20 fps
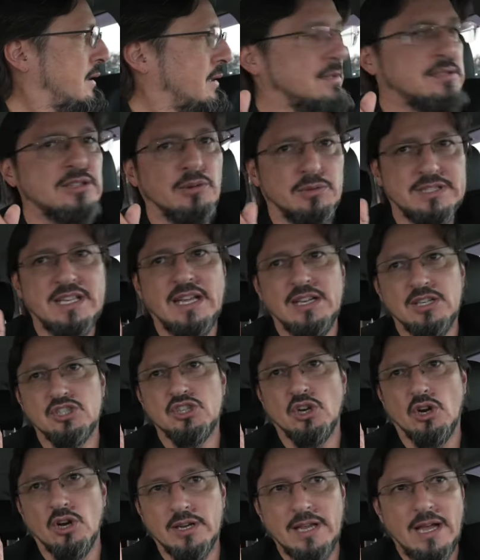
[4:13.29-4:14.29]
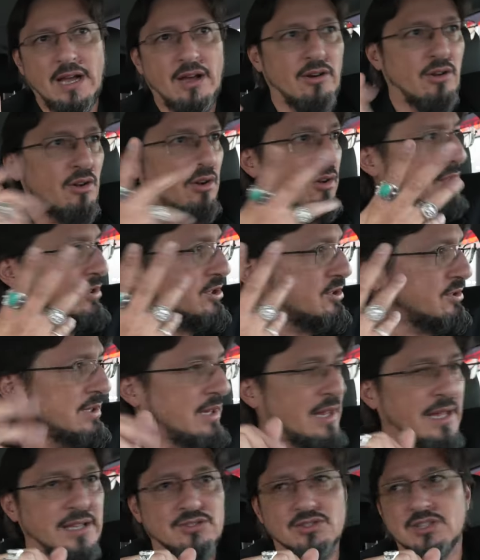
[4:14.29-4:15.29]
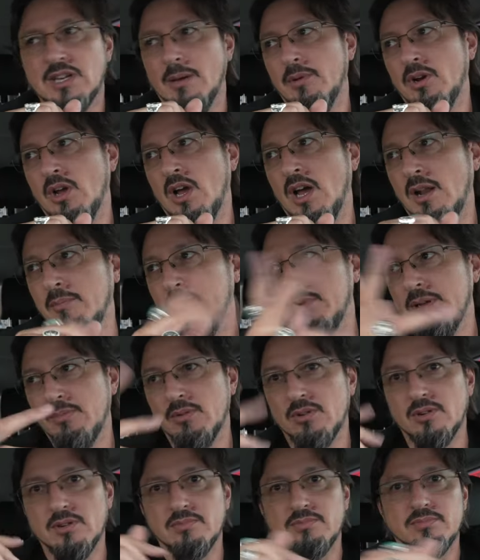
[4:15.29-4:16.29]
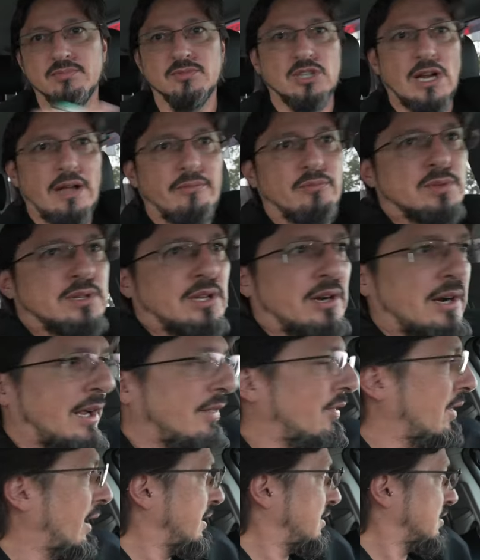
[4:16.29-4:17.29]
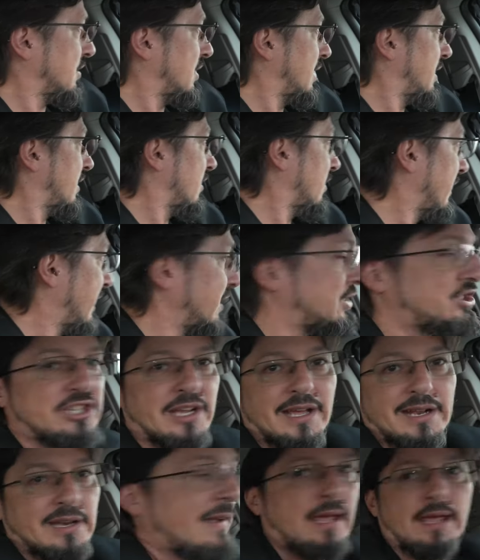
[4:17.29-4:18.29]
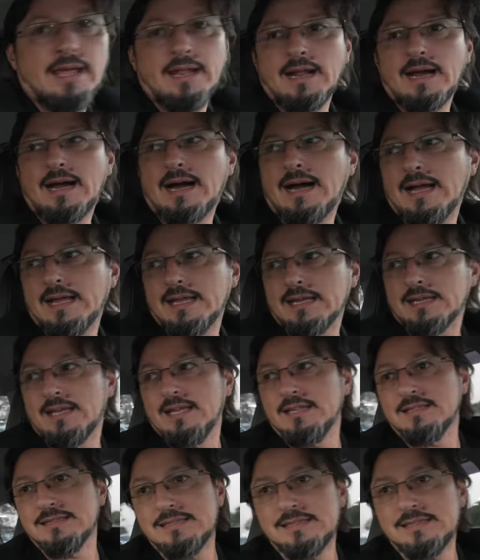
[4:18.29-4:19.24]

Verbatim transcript: So it's getting dark out, all the street lights are coming on, people are driving with their headlights on and all that shit. And I can